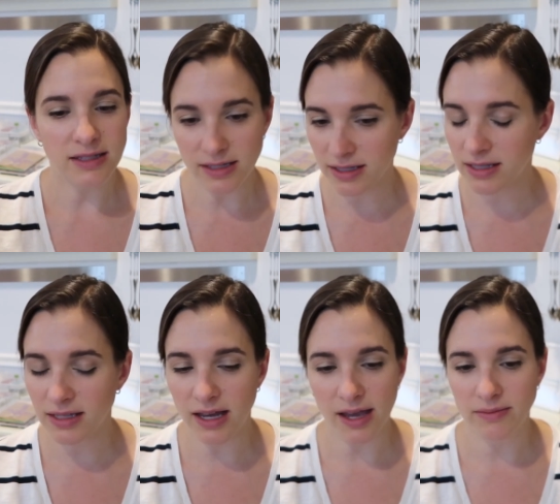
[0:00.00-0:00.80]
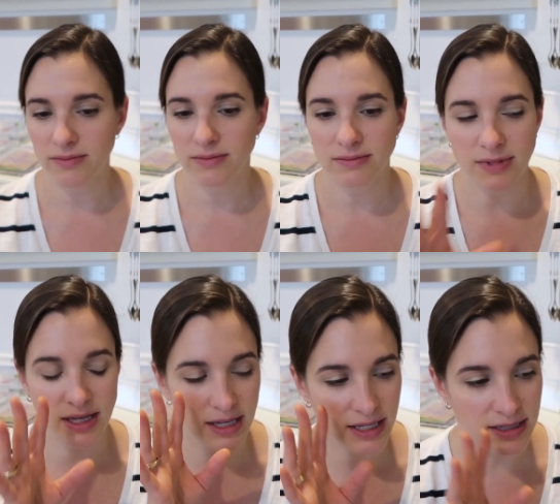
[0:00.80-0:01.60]
this is the time.
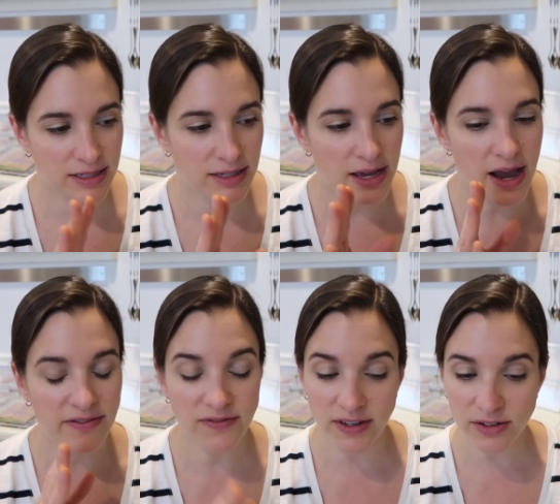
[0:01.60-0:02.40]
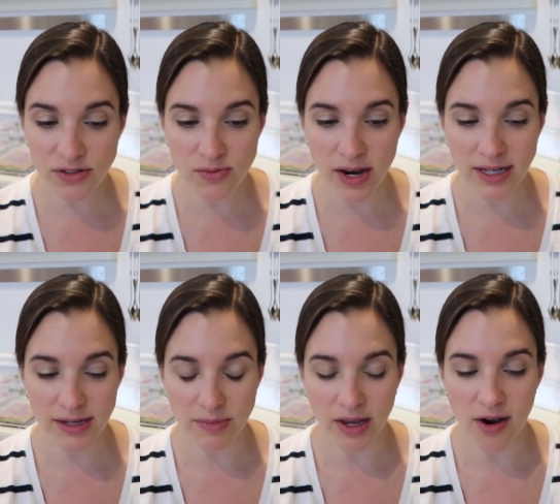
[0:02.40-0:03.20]
Like it's, I feels right
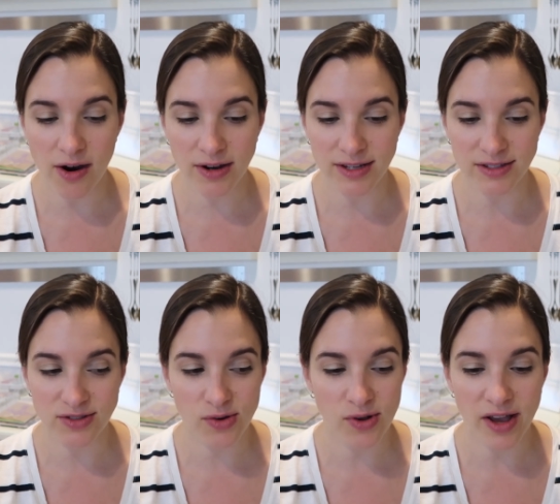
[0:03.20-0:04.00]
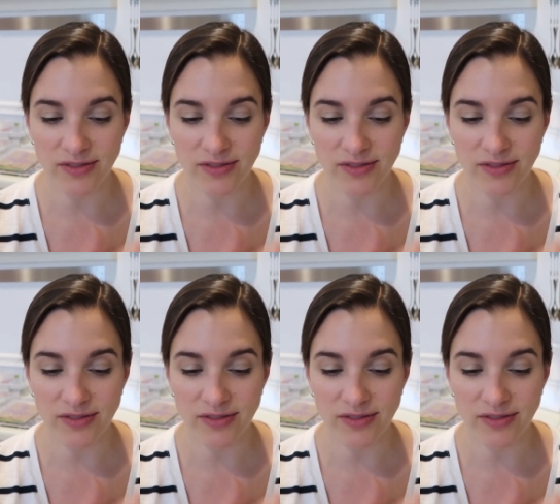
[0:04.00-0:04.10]
in my heart and soul.